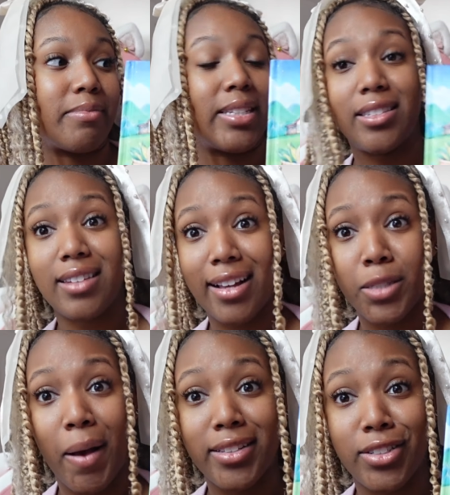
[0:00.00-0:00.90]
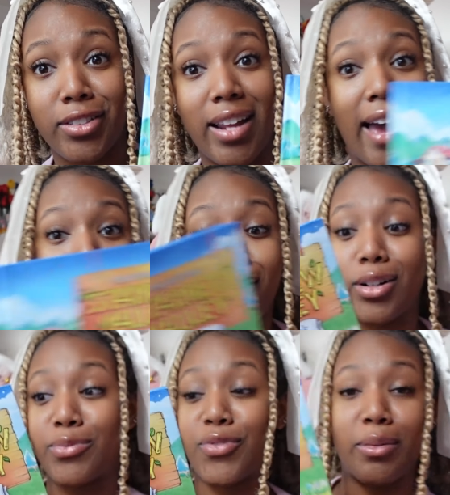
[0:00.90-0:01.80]
This is not sponsored at
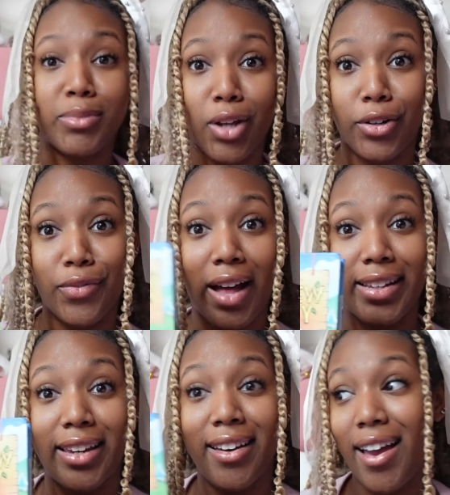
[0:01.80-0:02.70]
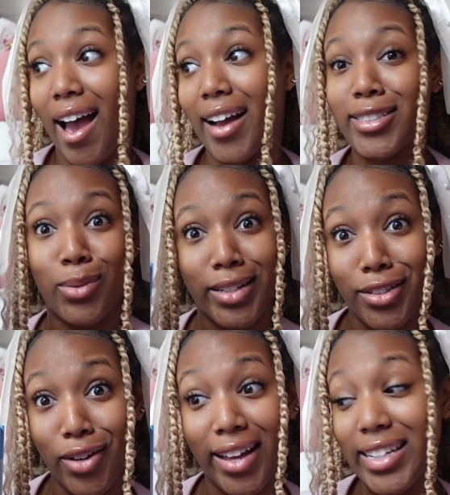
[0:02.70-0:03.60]
all from Stardew Valley. I just wanted to
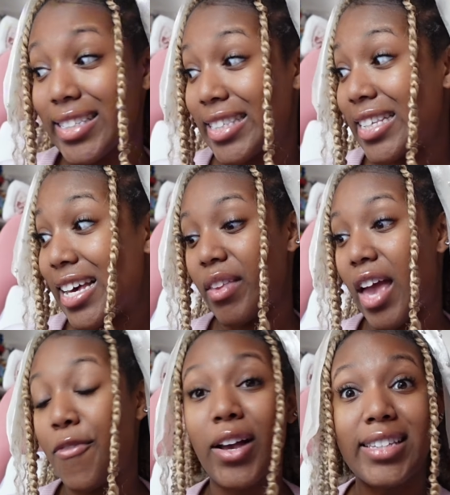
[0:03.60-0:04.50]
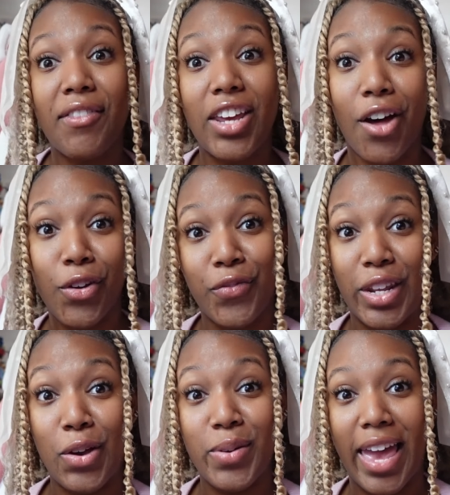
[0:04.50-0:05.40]
try this. If you guys have any other
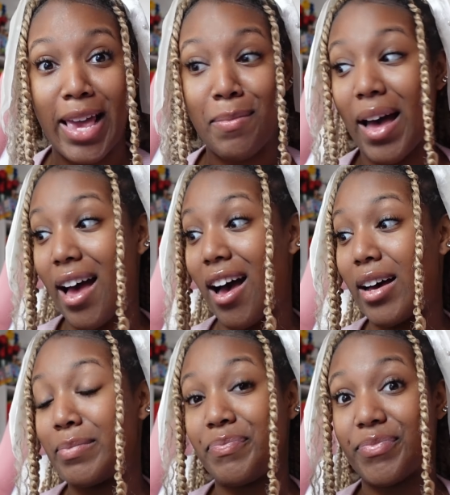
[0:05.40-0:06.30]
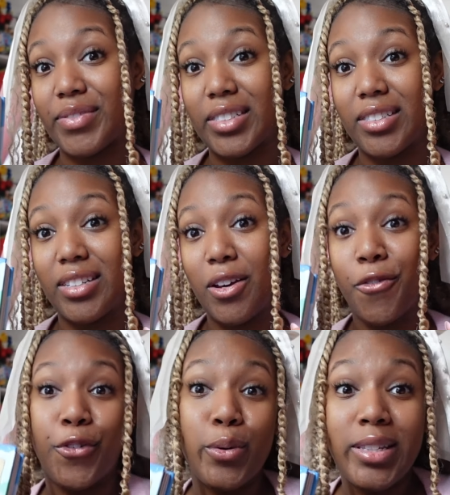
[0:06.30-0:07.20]
video game
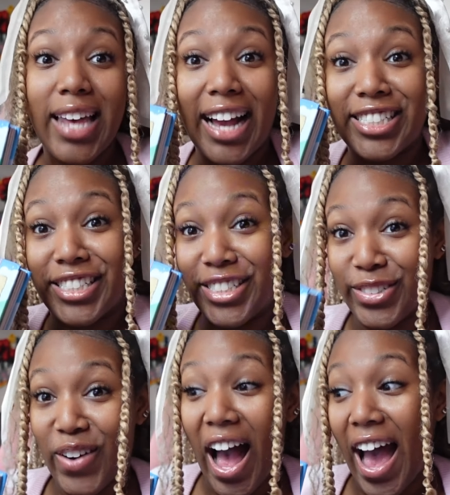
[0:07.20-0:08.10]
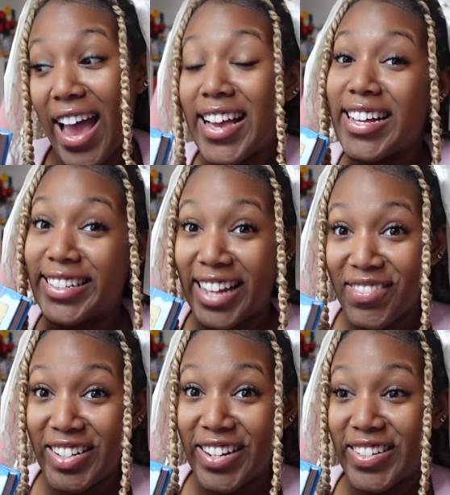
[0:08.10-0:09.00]
foods I should try, let
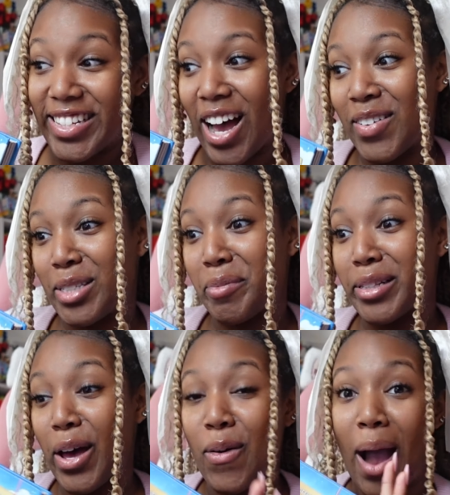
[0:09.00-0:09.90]
me know in the comments below.